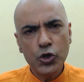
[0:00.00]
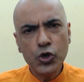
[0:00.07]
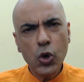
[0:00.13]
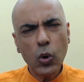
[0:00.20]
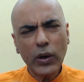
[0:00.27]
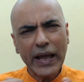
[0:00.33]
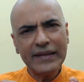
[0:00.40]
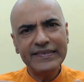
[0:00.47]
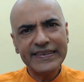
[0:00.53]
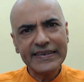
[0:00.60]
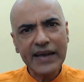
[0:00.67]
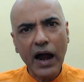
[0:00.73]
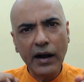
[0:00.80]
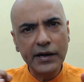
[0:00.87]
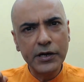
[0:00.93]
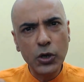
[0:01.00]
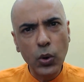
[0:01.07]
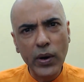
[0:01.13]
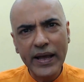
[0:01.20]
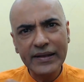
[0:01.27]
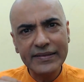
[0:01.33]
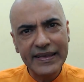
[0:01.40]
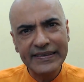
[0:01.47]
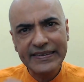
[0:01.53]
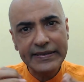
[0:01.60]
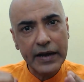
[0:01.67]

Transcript: You can start doing this